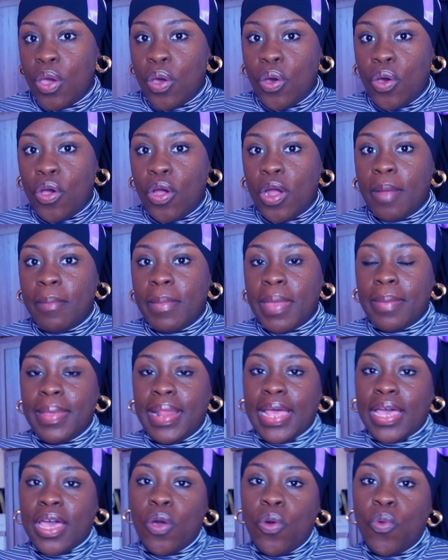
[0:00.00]
or maybe
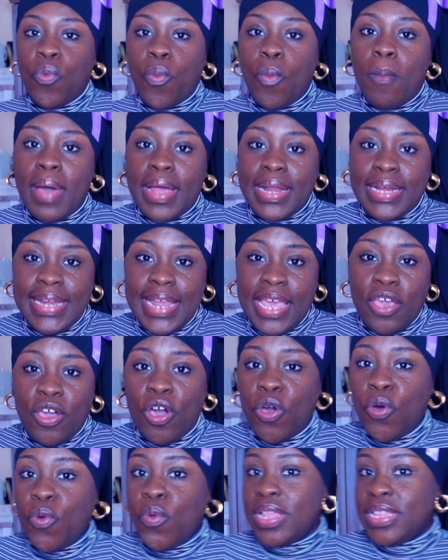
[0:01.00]
like a Monday
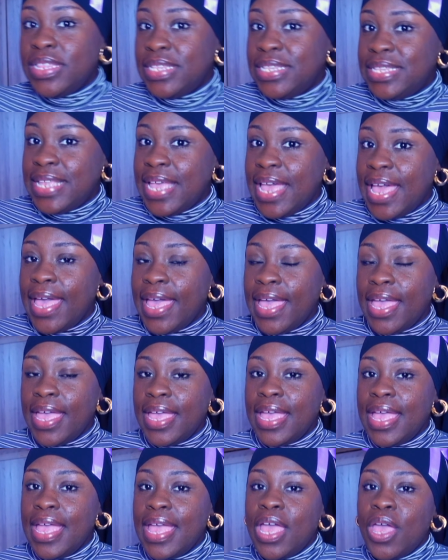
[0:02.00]
or
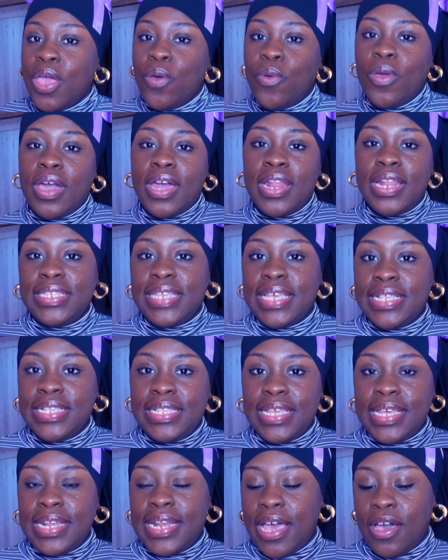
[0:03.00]
Wednesday. We're gonna test
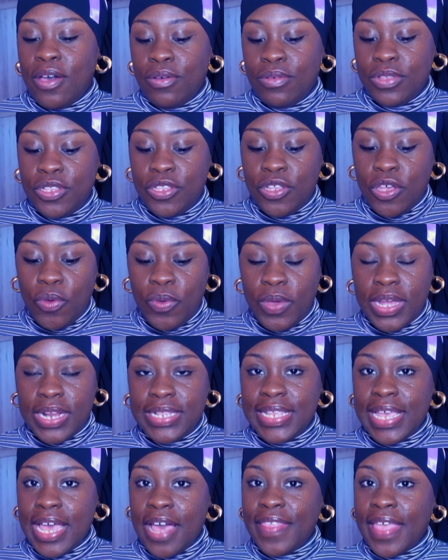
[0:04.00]
it out, so we're gonna
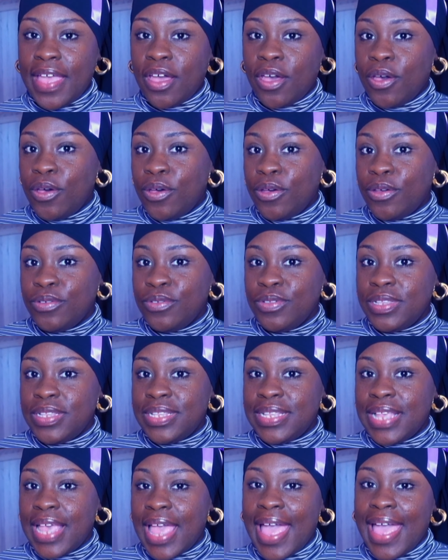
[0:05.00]
see how that goes.
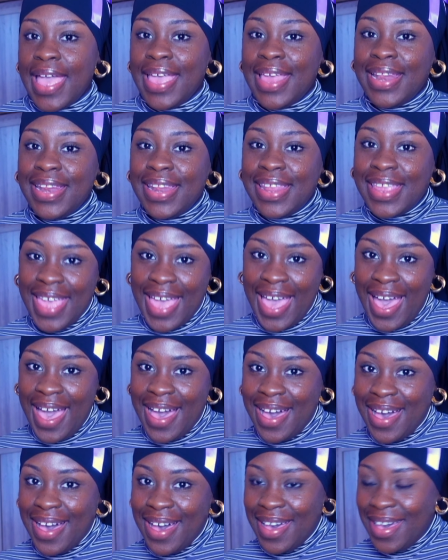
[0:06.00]
And
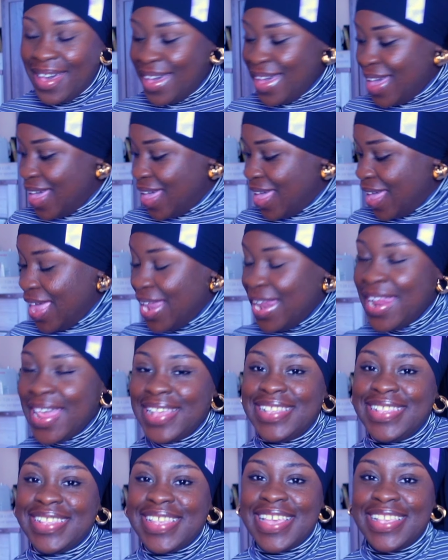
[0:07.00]
yeah,
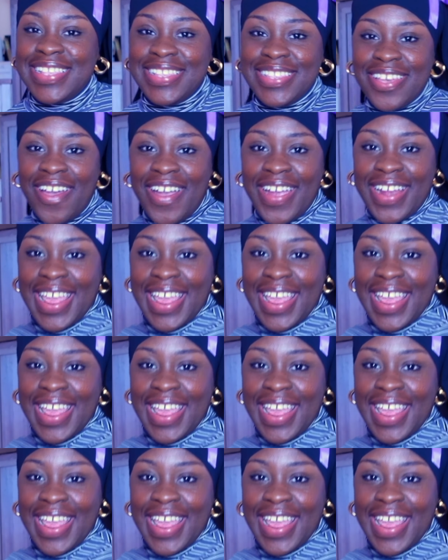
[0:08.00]
let's get started.